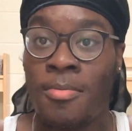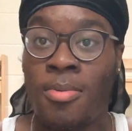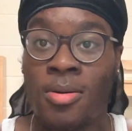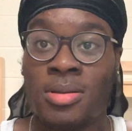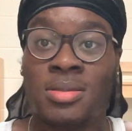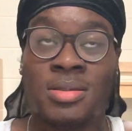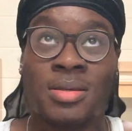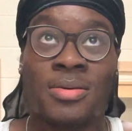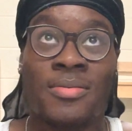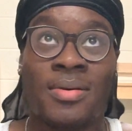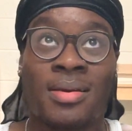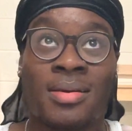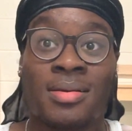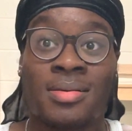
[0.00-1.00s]
points of
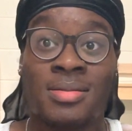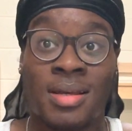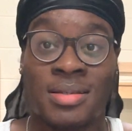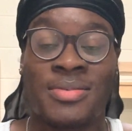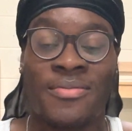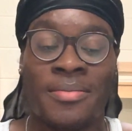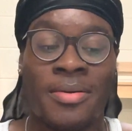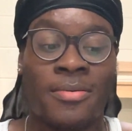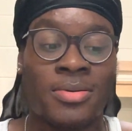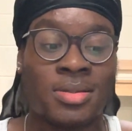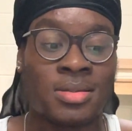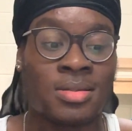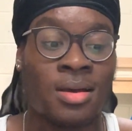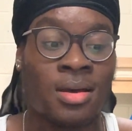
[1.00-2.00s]
like conjecture for me
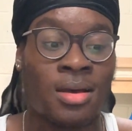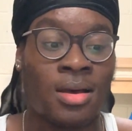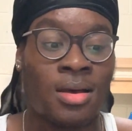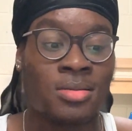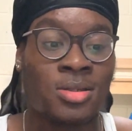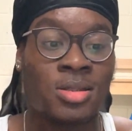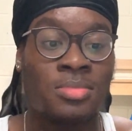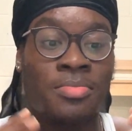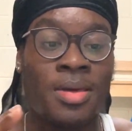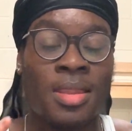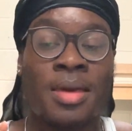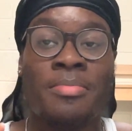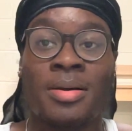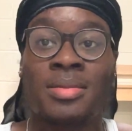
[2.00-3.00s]
was just
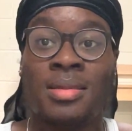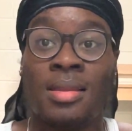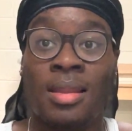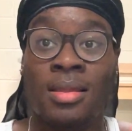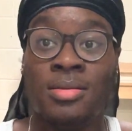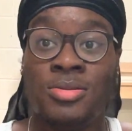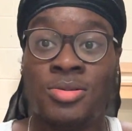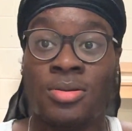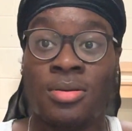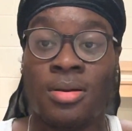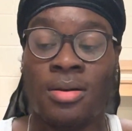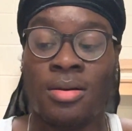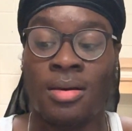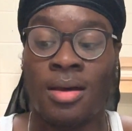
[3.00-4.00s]
mainly about the
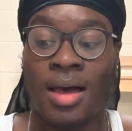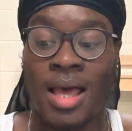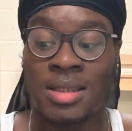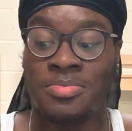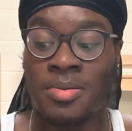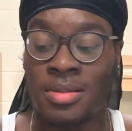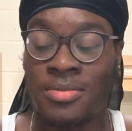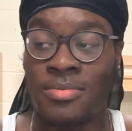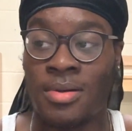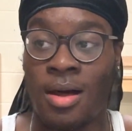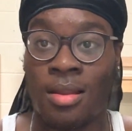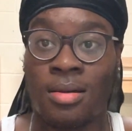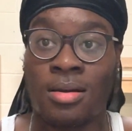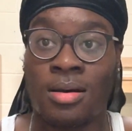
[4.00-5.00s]
literature aspect of the
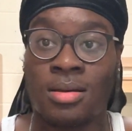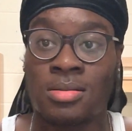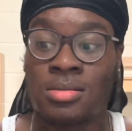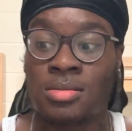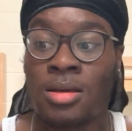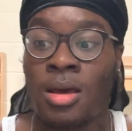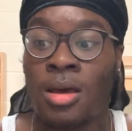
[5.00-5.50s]
Holocaust,